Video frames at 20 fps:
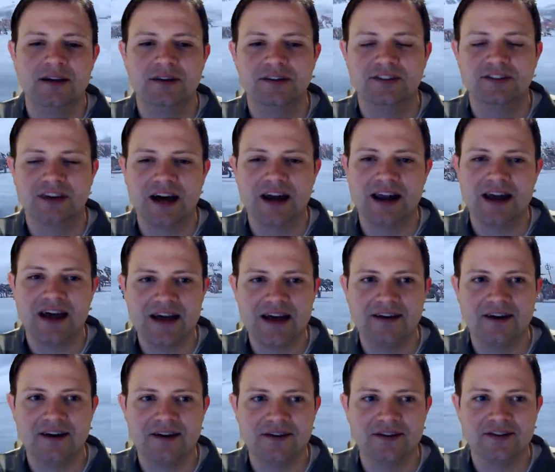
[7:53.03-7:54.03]
you just kind of had
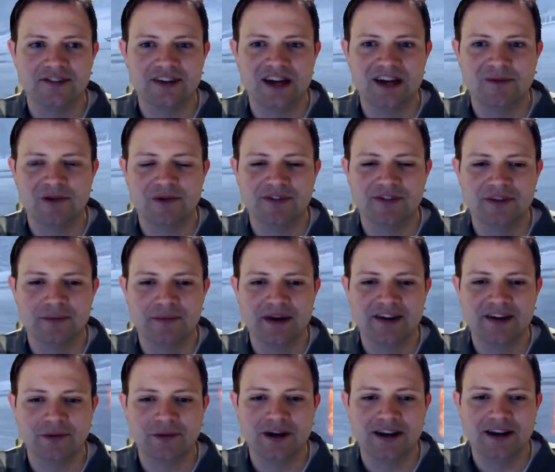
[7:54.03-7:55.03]
to understand what was the
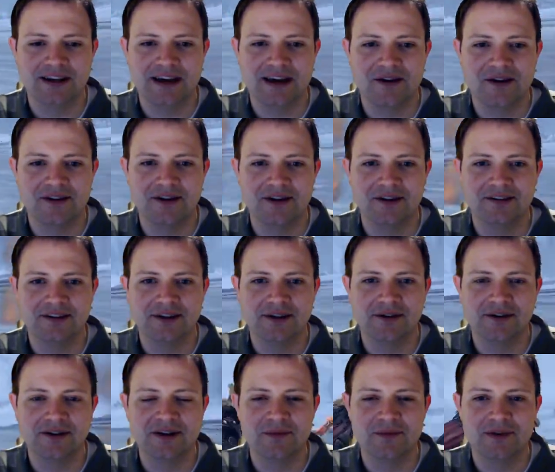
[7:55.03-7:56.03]
best way to counter the
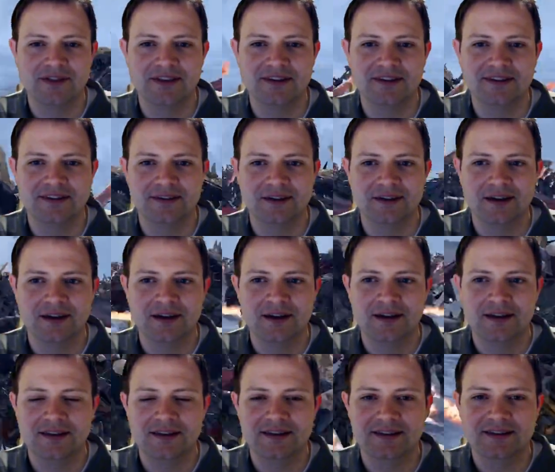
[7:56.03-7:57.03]
artillery. But these
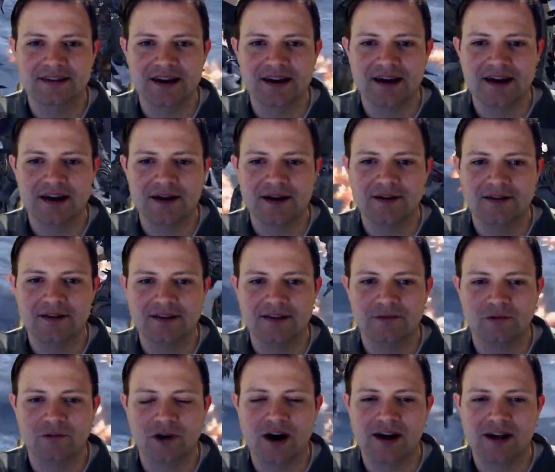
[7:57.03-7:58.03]

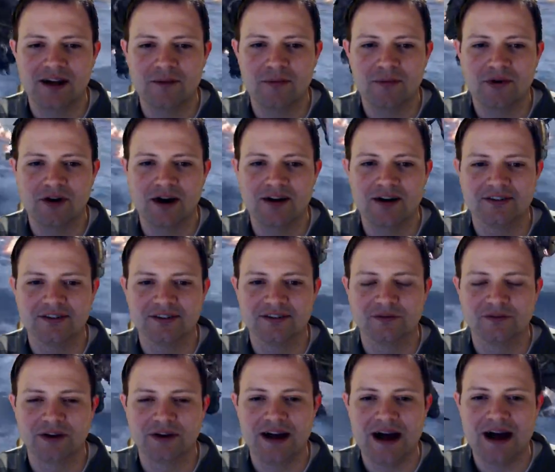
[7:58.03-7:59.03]
rocket
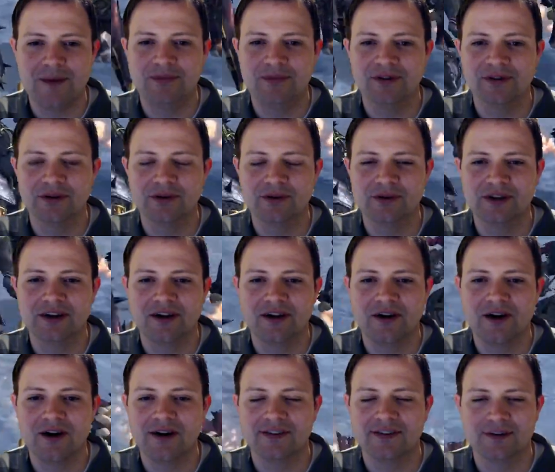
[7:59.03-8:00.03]
barrages were absolutely
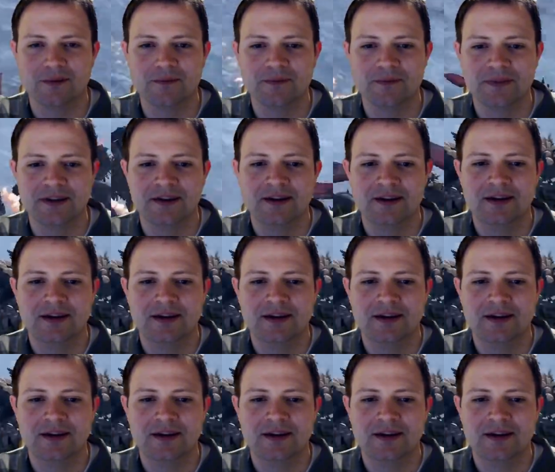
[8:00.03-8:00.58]
awesome.